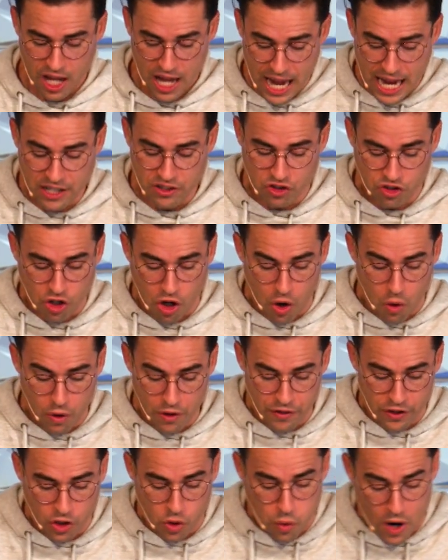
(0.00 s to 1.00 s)
And so
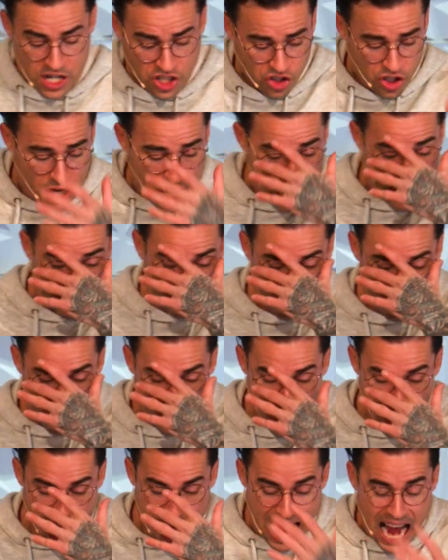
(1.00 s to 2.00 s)
the question is
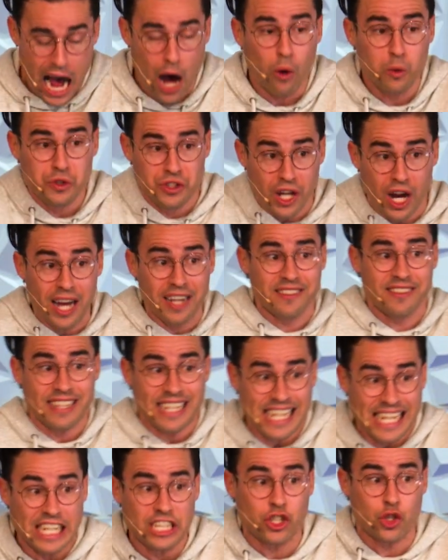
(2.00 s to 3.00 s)
how does
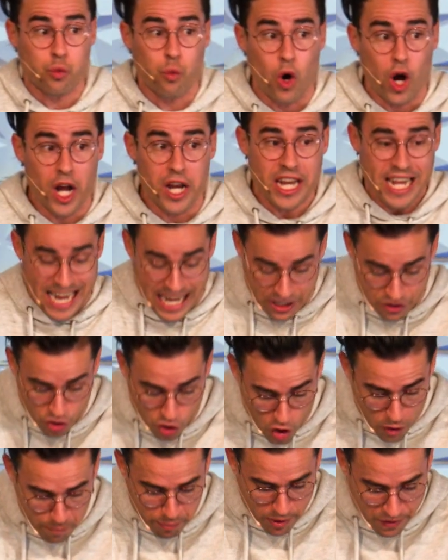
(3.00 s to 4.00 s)
each one
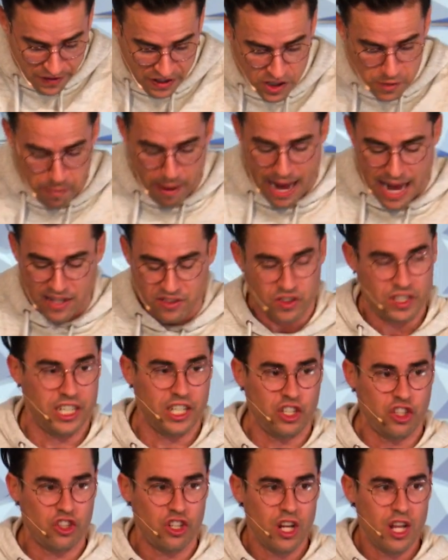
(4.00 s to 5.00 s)
interpret this
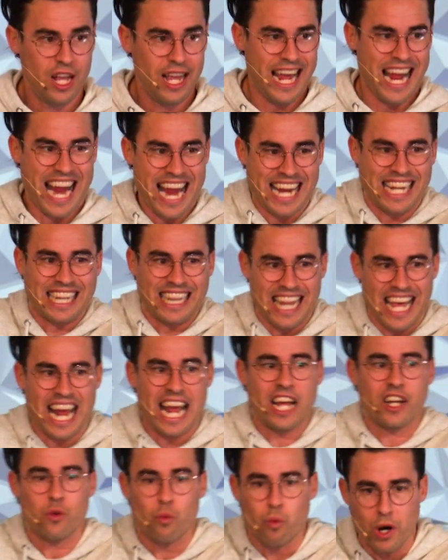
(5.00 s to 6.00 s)
passage and
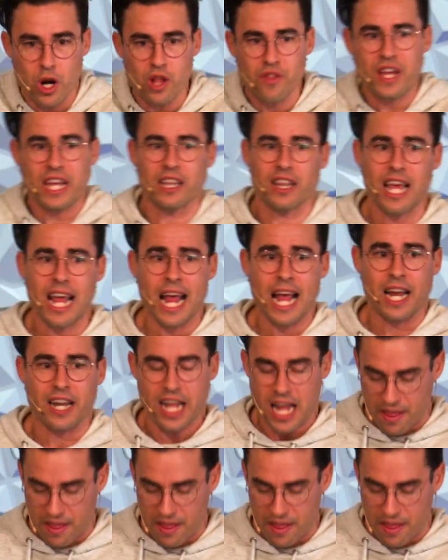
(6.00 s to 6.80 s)
land where they land?